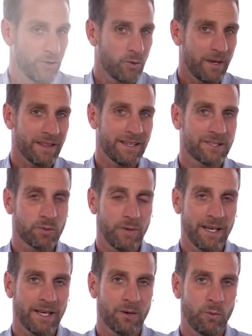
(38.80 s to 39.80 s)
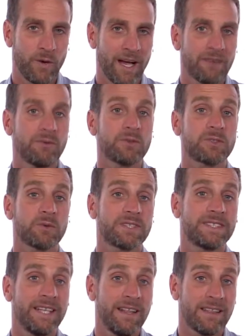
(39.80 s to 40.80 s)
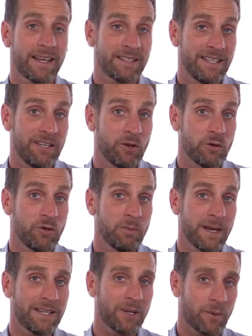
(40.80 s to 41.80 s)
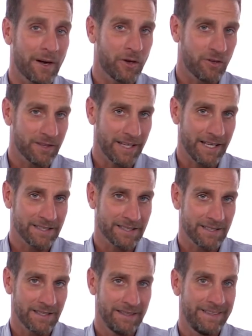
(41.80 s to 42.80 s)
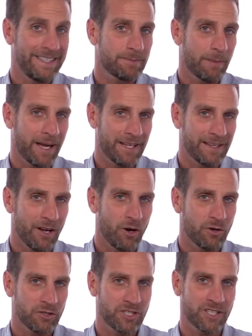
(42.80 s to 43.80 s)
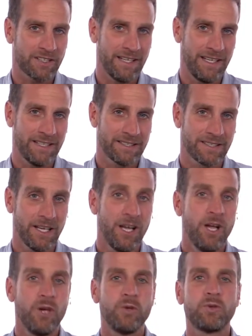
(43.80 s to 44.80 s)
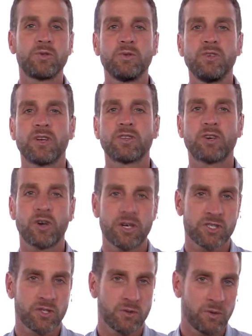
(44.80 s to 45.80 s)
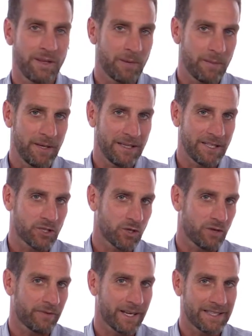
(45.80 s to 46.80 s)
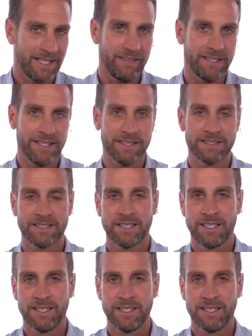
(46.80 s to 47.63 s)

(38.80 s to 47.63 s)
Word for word: During this week, we have also seen that in a humanitarian context, despite urgent needs, you should not rush to the implementation of activities.